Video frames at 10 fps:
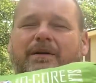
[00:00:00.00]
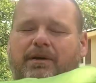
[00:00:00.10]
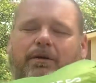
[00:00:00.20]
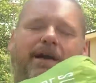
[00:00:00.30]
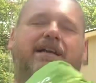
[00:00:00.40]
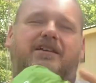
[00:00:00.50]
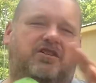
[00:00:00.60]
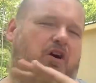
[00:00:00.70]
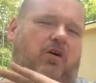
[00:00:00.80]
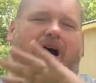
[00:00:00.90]
But anyway,
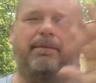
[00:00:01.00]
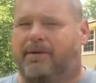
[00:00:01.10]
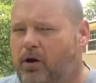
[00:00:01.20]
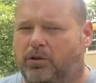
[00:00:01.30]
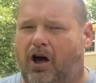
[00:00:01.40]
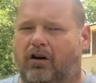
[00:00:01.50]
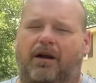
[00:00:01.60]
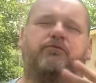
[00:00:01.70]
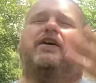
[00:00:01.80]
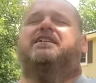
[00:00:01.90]
so I'm no longer,
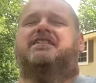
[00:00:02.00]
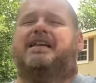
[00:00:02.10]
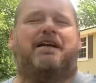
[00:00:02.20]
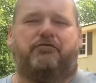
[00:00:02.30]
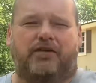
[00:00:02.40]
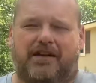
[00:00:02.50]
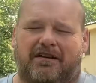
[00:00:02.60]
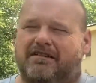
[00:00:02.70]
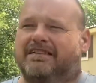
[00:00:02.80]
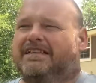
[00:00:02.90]
I'm facing that
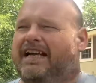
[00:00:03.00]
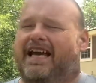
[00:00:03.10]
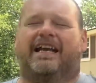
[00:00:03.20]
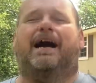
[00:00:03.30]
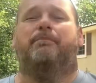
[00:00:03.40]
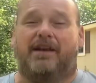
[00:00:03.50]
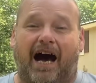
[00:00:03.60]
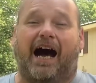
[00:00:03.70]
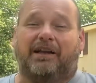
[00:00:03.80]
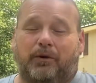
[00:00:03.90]
fear, and I'm
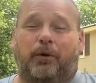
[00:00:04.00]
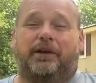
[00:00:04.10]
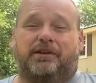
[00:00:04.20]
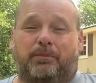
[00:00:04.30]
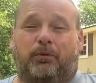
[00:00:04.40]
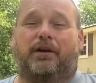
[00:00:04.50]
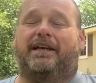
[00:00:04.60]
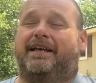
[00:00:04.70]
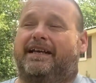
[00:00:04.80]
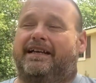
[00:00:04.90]
not going to
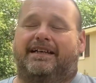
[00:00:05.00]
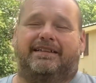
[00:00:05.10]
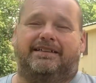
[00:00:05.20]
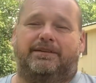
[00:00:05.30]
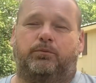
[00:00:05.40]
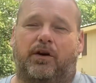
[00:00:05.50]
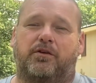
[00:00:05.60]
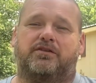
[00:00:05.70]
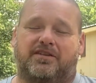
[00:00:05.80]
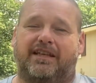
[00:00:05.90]
bring uh, one of
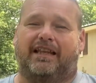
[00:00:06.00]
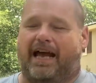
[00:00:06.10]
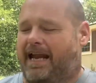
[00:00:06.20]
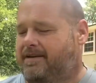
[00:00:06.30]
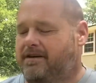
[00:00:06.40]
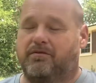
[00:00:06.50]
those Z-Lite,